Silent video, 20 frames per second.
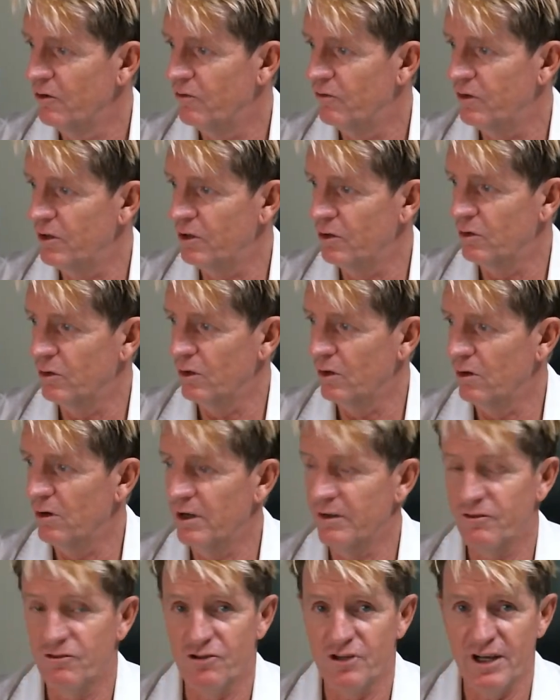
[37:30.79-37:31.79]
for your
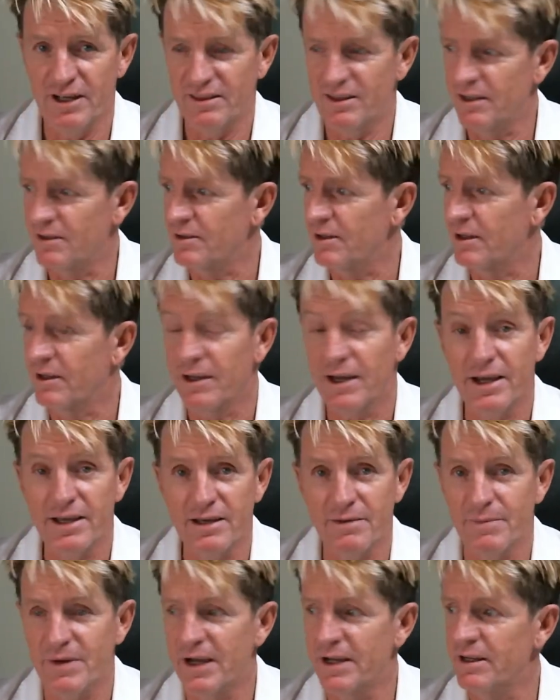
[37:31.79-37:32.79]
live chat. That's okay.
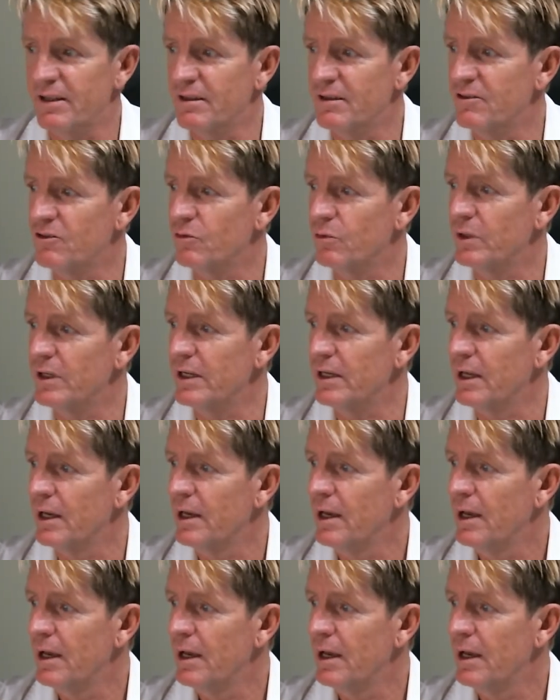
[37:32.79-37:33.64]
You made it this week.